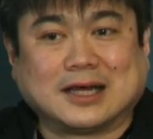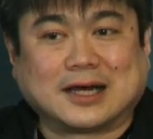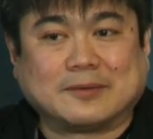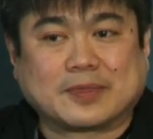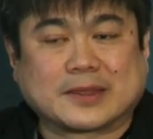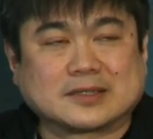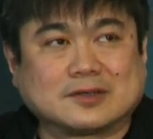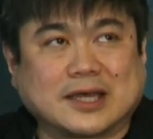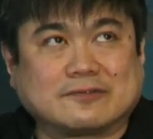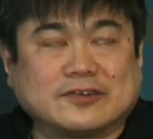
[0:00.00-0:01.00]
Um,
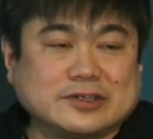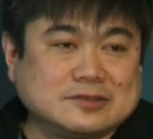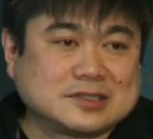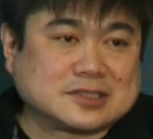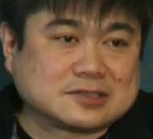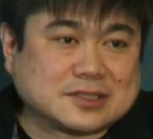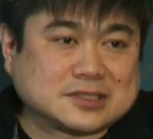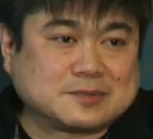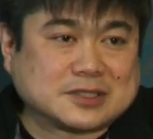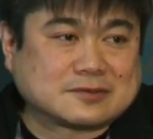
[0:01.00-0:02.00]
and fair use is
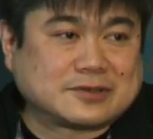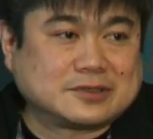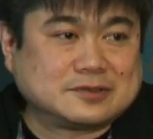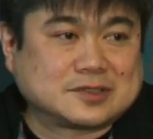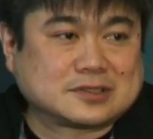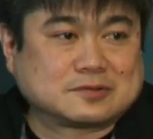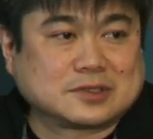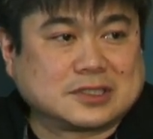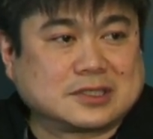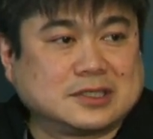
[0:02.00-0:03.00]
interesting because fair use is
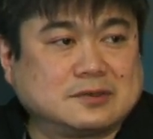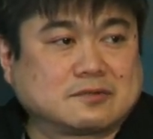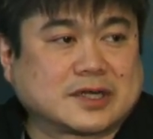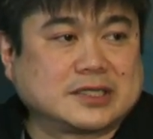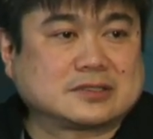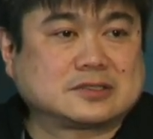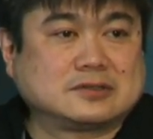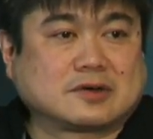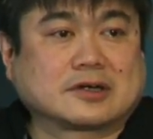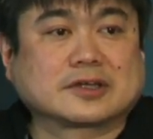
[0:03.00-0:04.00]
really the right
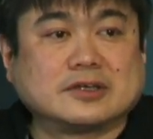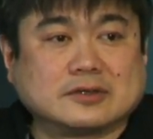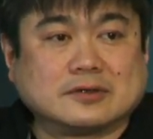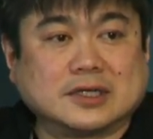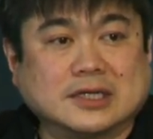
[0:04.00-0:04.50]
to argue